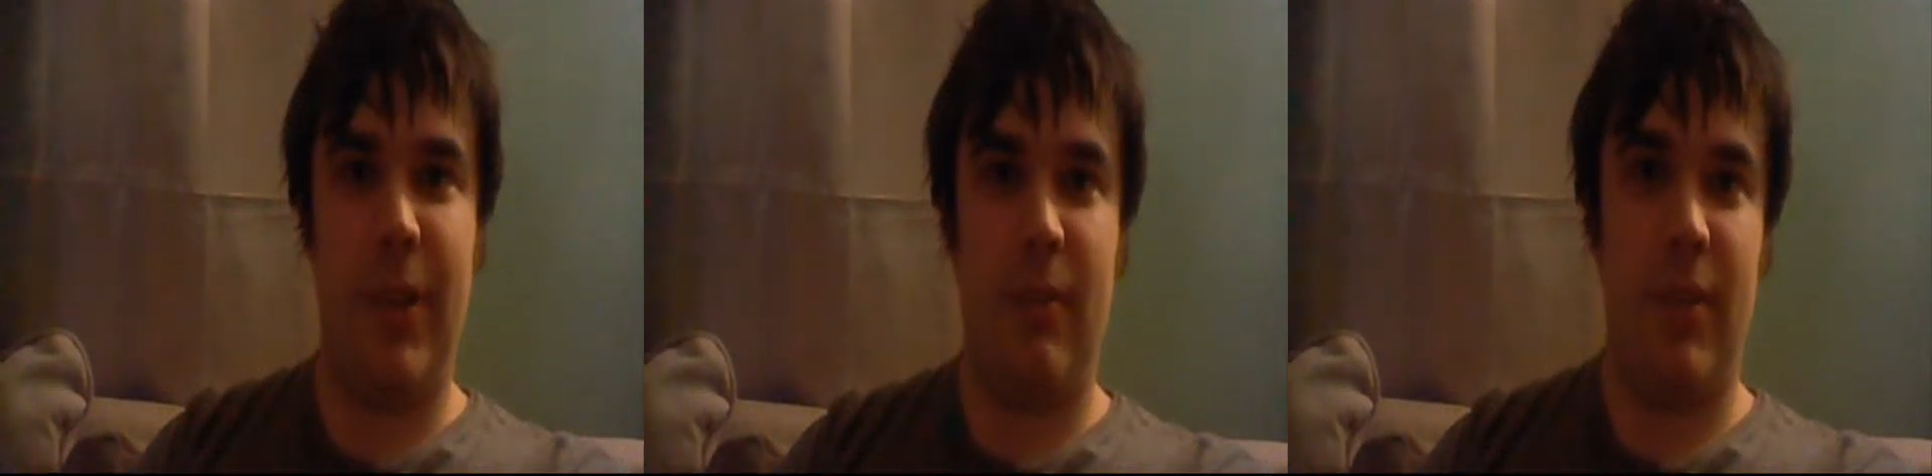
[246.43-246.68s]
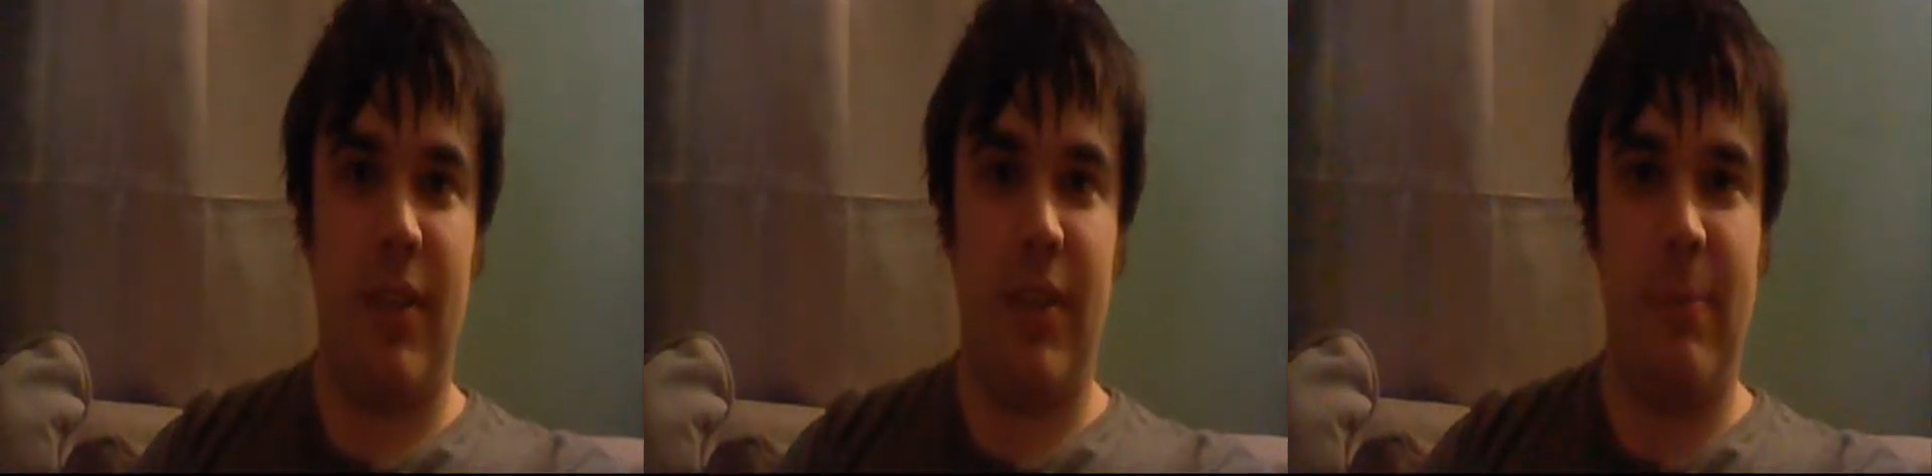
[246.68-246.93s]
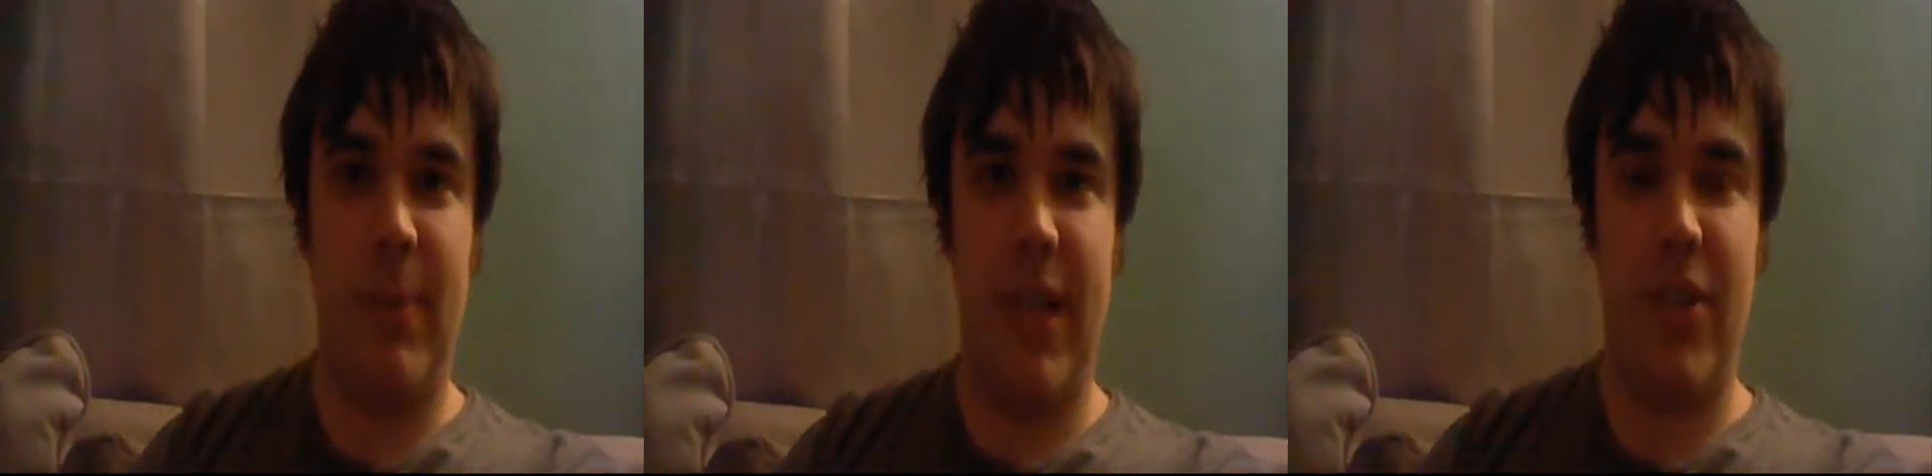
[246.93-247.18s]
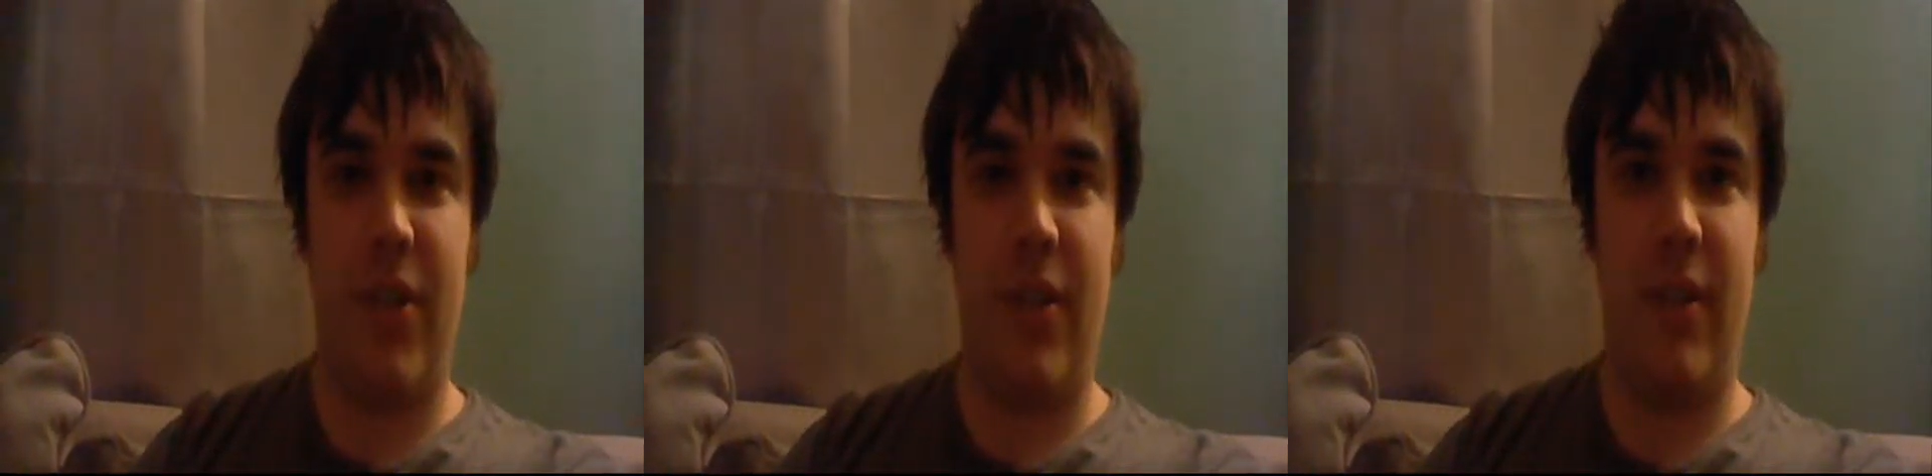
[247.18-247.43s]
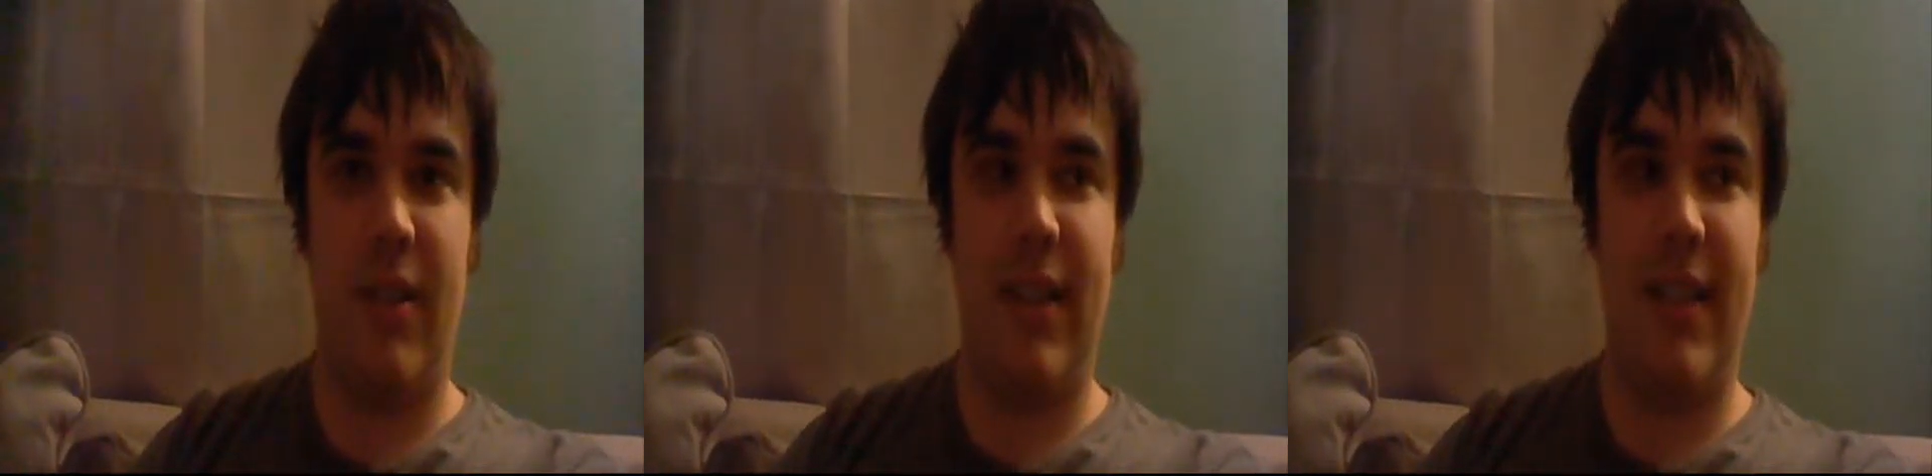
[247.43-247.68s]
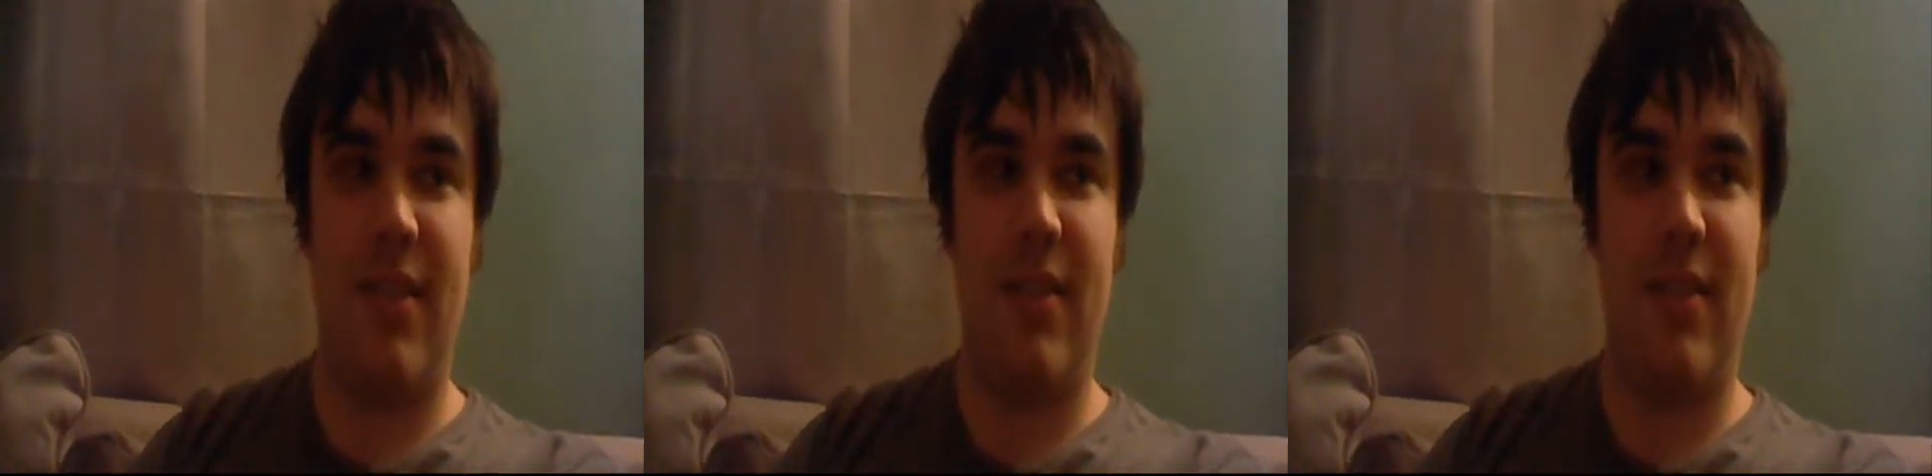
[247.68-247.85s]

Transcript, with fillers: it, but nothing major.